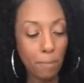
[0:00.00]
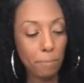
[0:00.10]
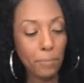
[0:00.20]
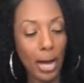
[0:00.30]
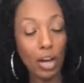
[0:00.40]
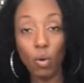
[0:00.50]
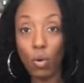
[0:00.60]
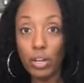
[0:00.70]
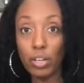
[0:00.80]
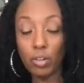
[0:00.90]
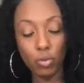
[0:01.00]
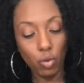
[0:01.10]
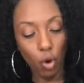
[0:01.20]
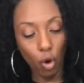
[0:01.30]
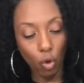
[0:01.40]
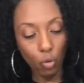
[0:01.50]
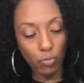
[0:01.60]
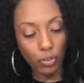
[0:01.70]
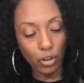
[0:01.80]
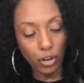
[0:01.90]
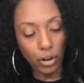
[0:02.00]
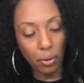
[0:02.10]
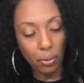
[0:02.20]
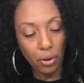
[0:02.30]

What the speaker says: my oil over